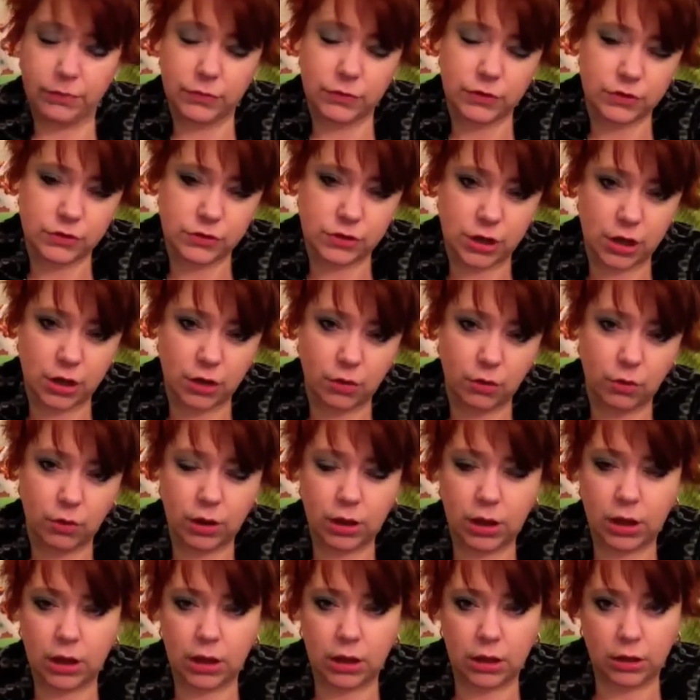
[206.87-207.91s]
So,
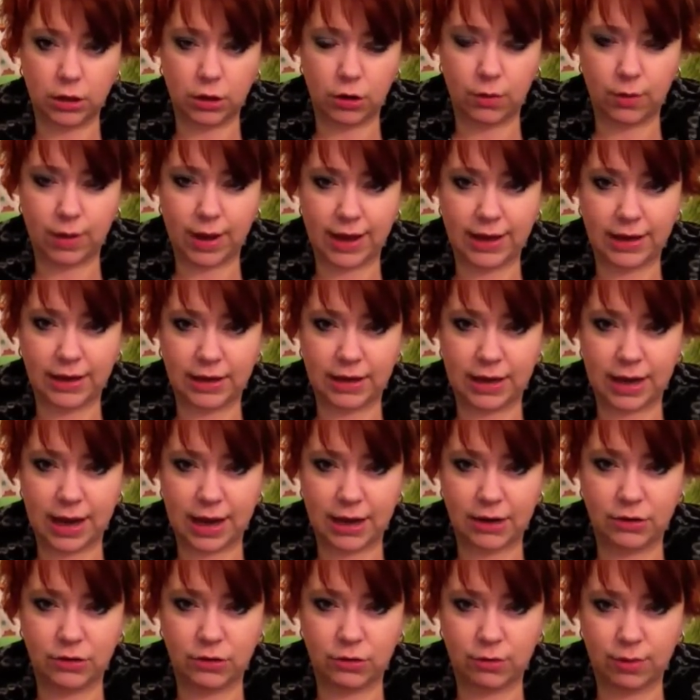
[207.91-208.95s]

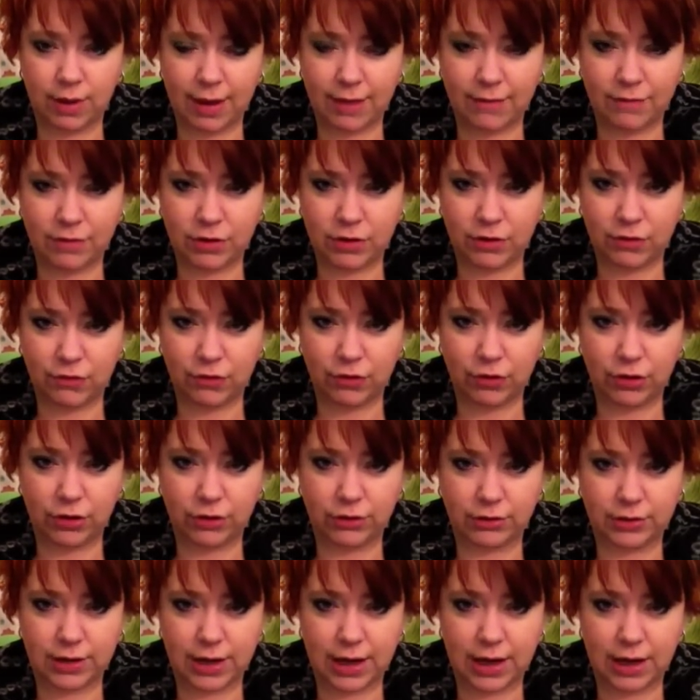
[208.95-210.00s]
I do have a
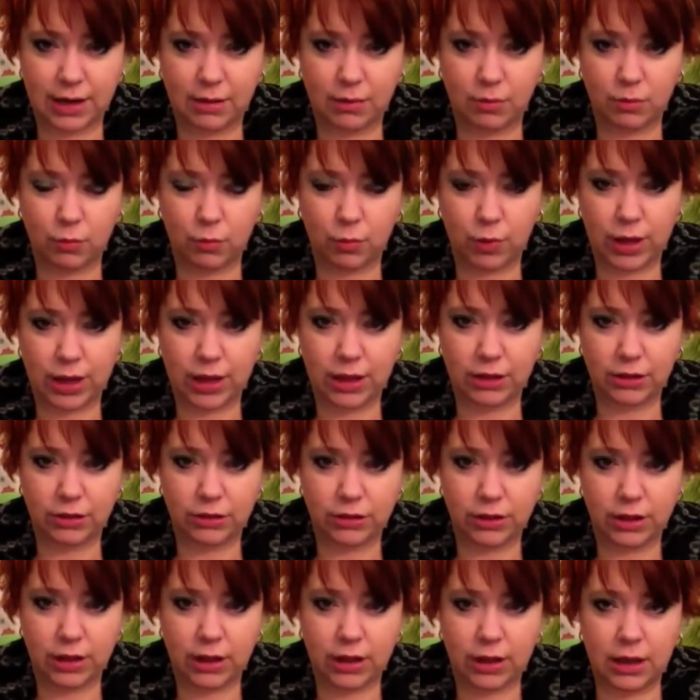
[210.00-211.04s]
difficult time
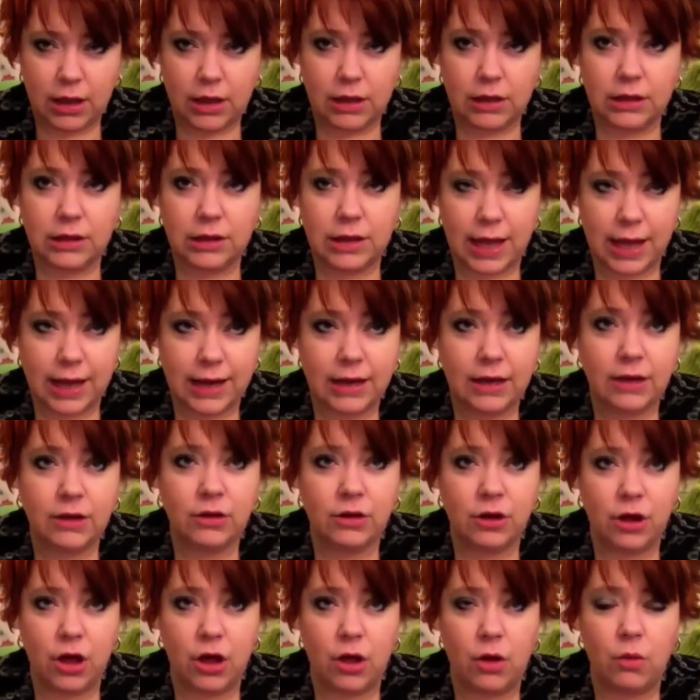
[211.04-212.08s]
with letting
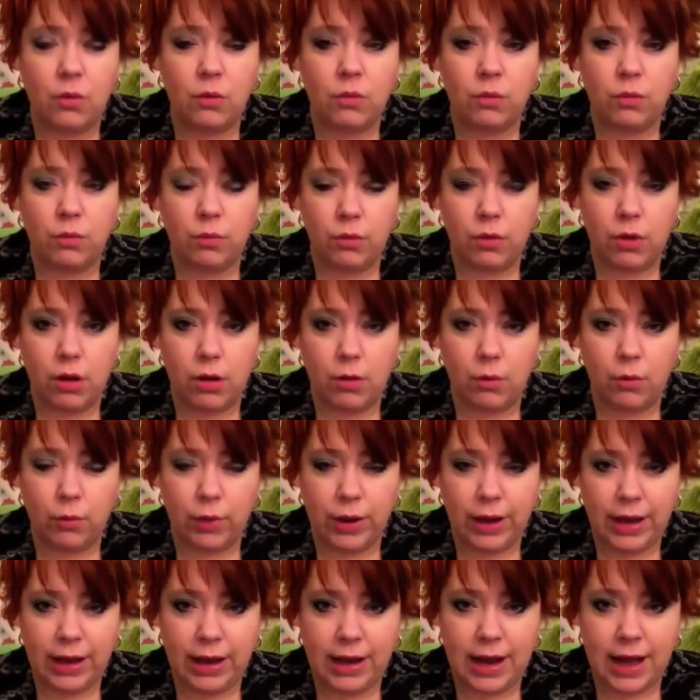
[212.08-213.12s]
go
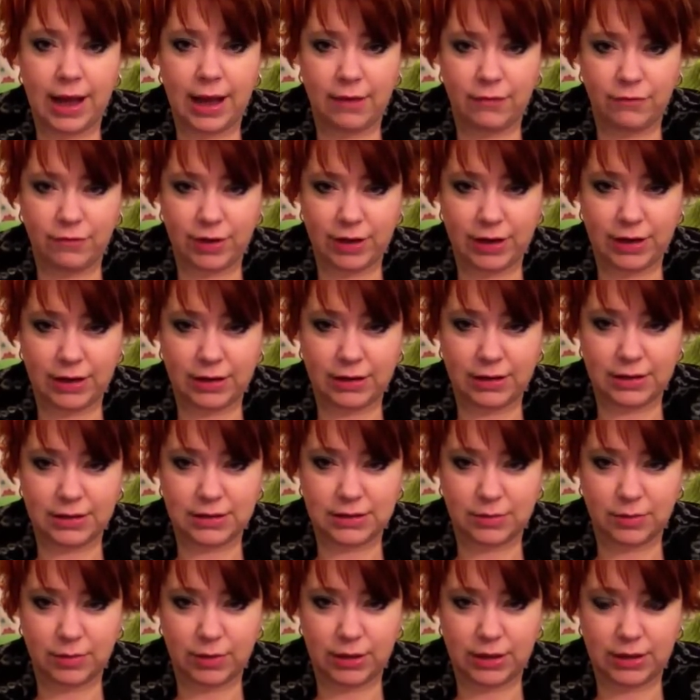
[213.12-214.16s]
when I find out that
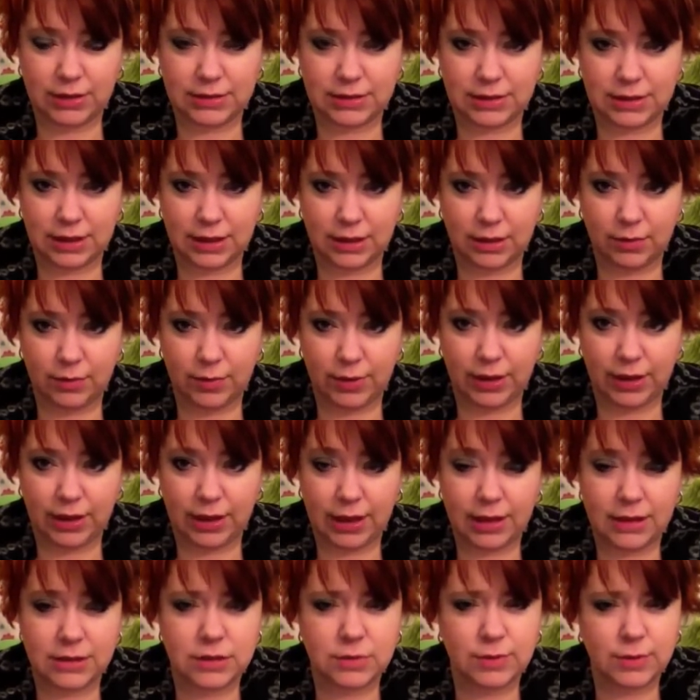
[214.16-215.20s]
somebody doesn't like me,
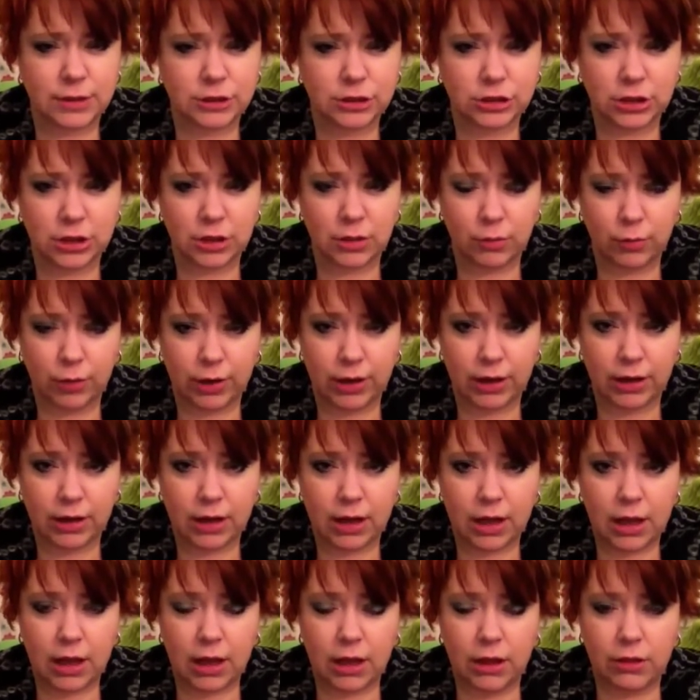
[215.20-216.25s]
especially when
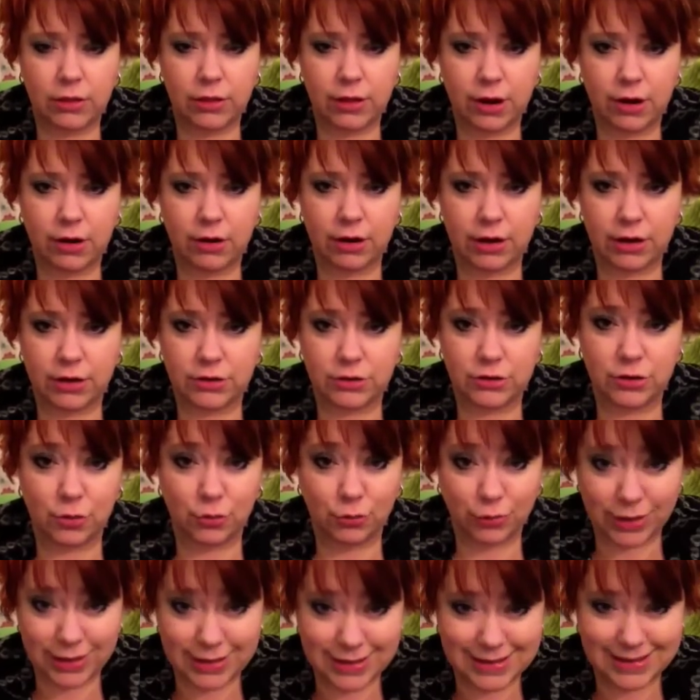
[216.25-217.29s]
there is no
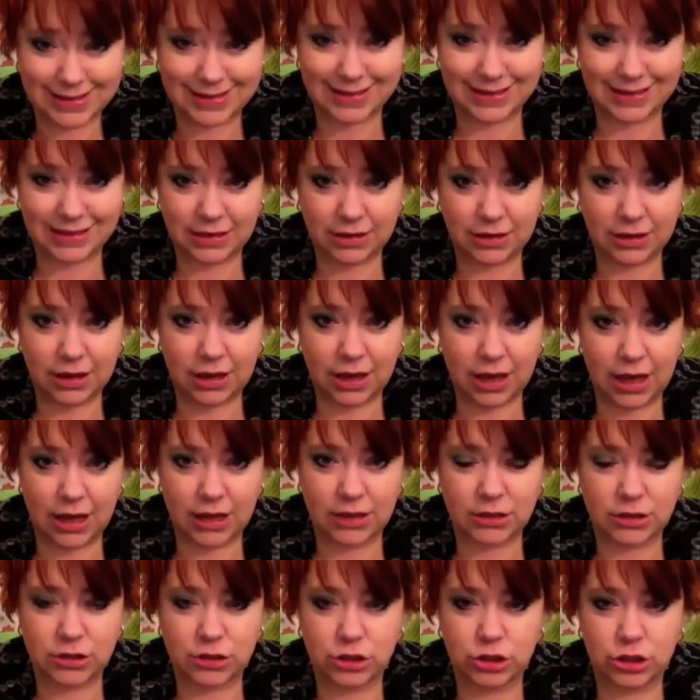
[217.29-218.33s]
reason.
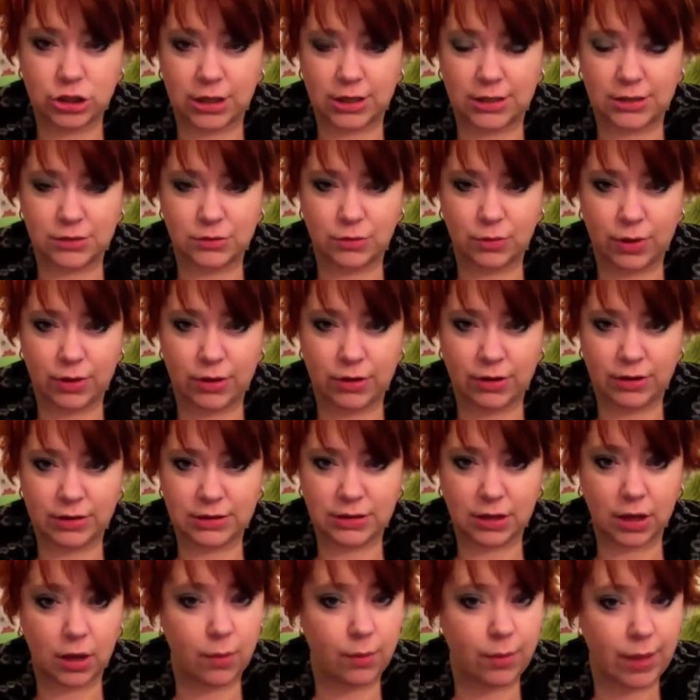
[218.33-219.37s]
It's just whether
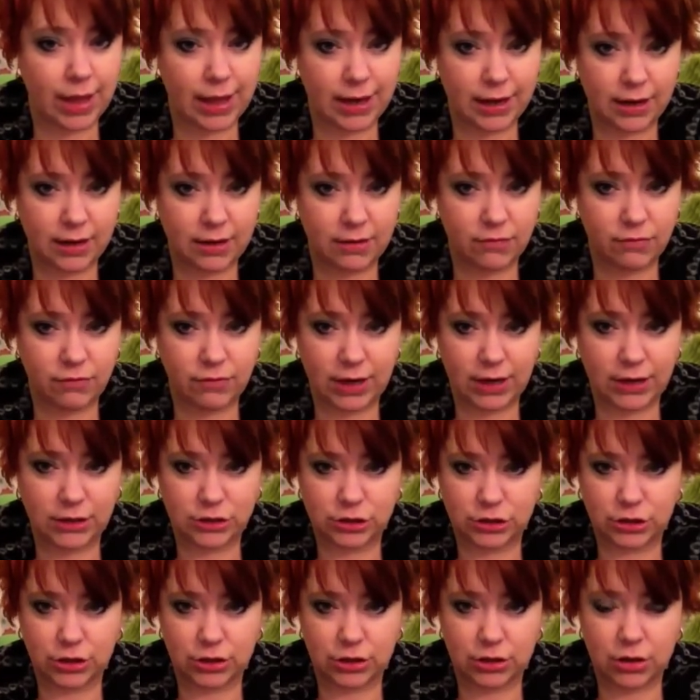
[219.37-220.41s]
it's a competitive
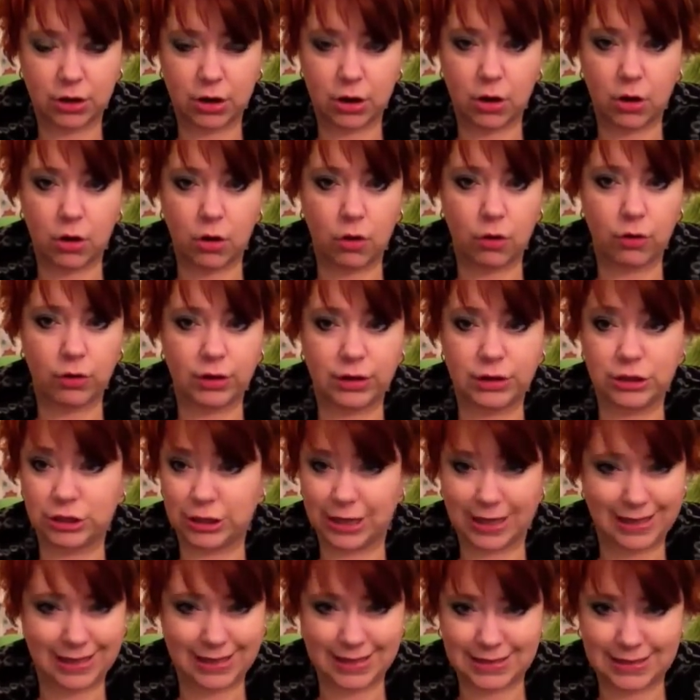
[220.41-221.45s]
nature or a
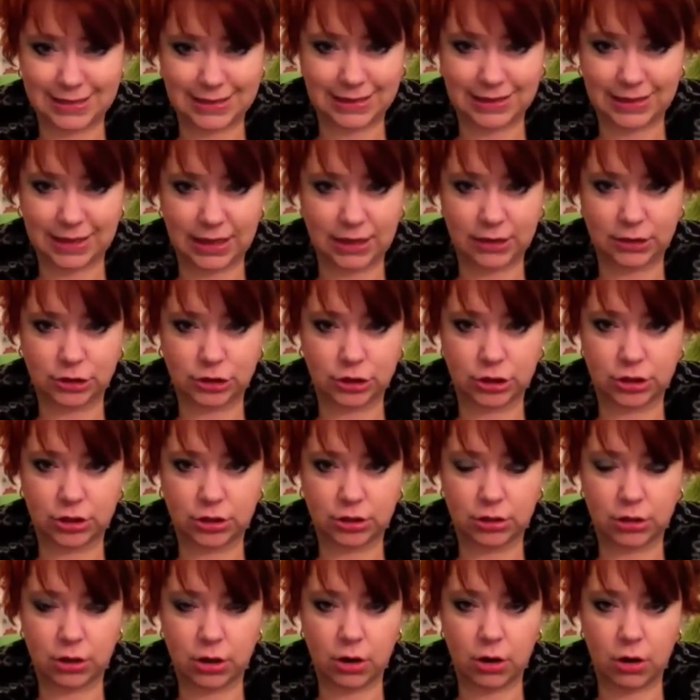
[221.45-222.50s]
jealousy
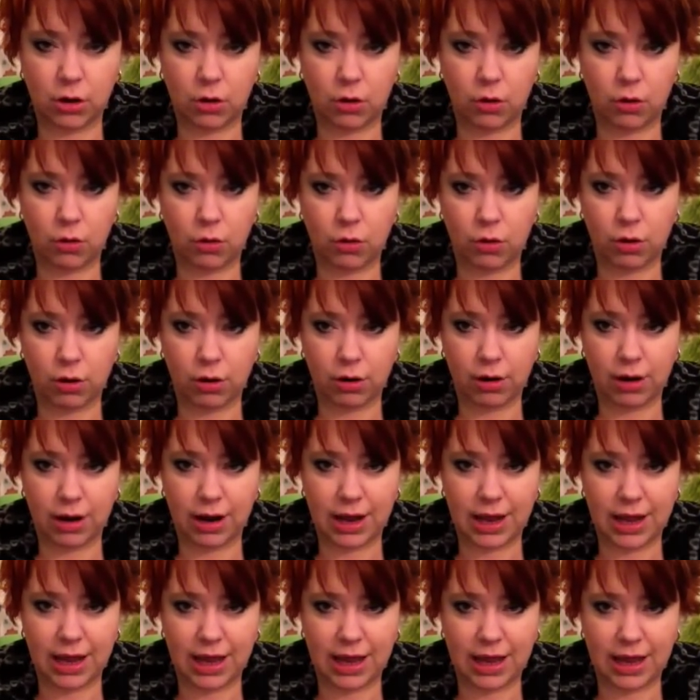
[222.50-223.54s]
nature or
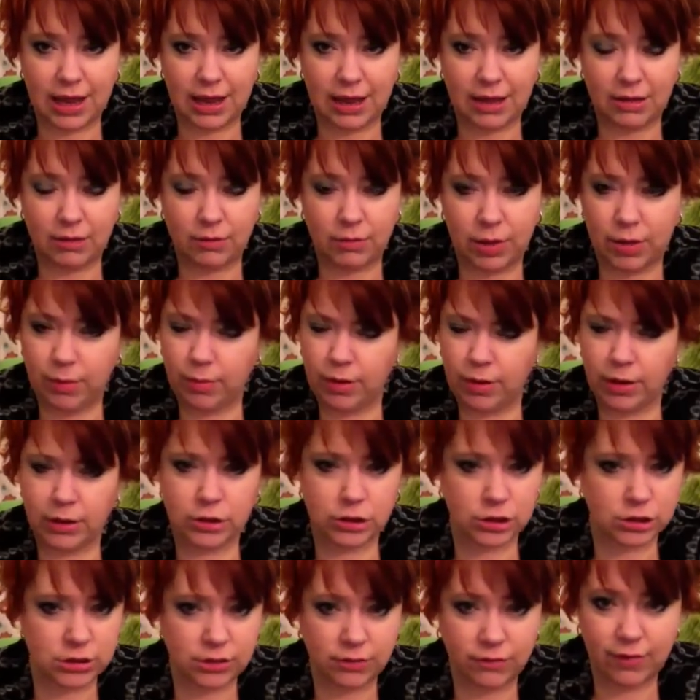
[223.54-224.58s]
maybe
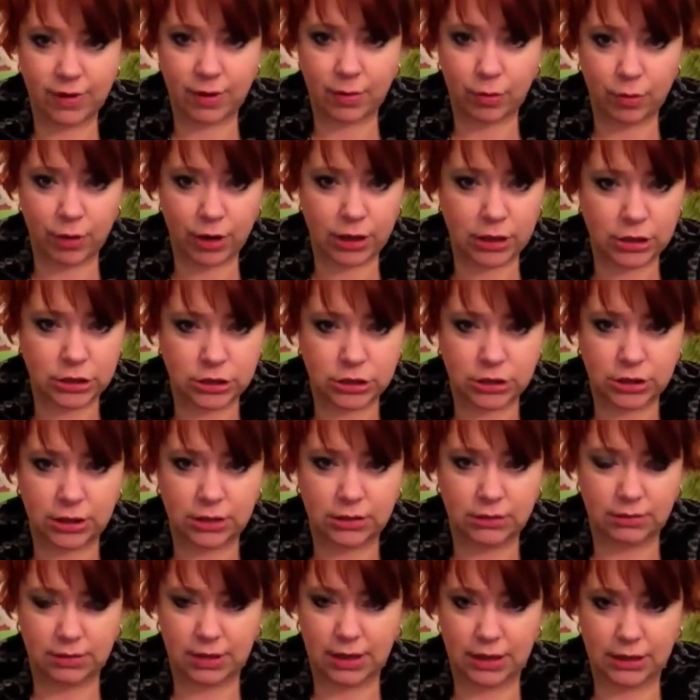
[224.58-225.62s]
just a vibrational
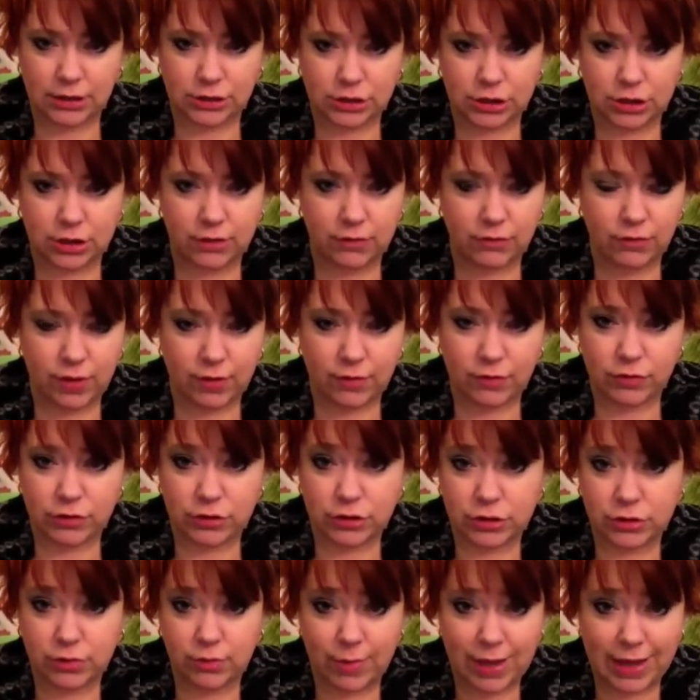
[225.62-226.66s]
nature. Have you ever
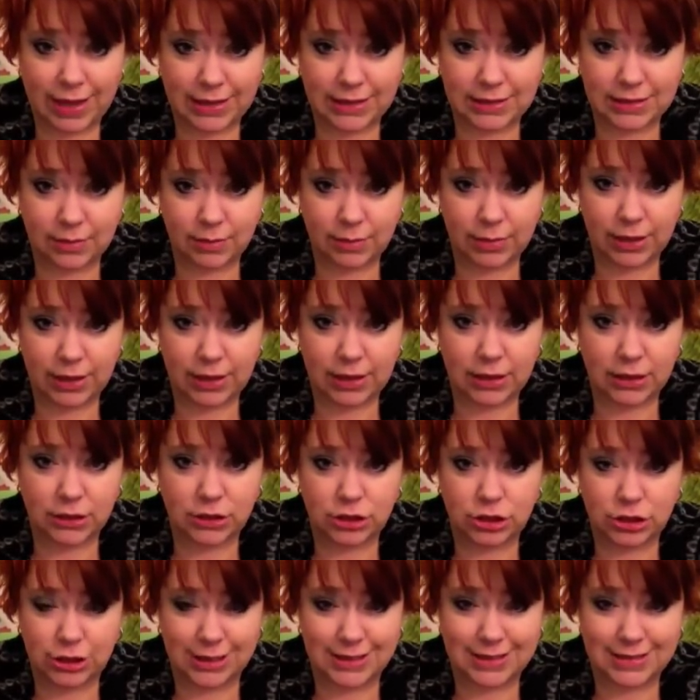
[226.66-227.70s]
just met somebody that you
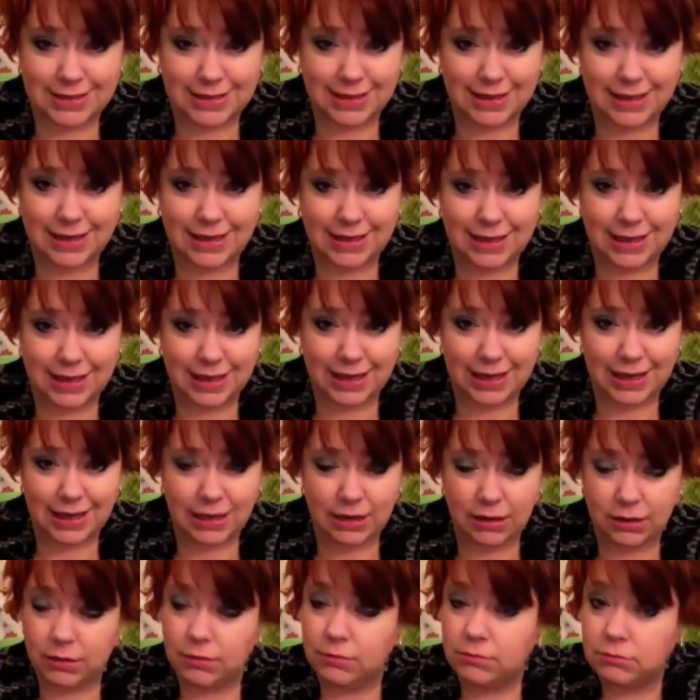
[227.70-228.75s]
just didn't
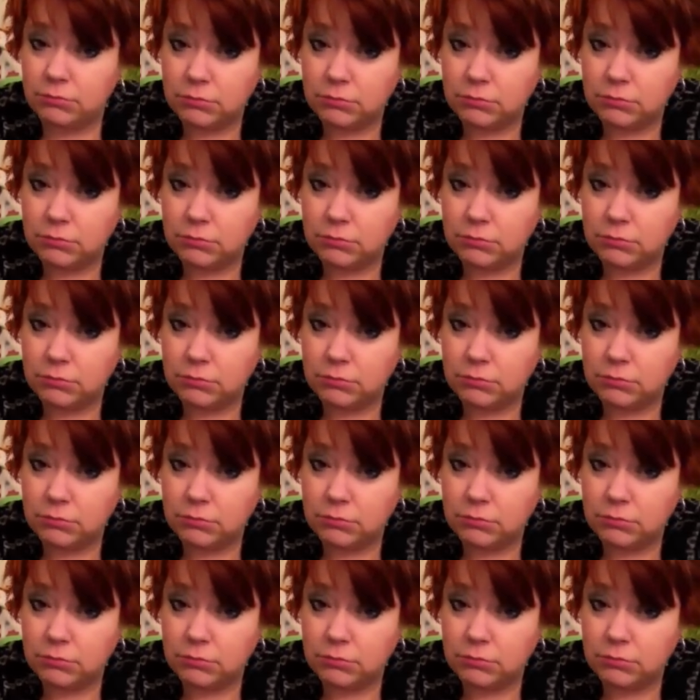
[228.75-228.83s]
like?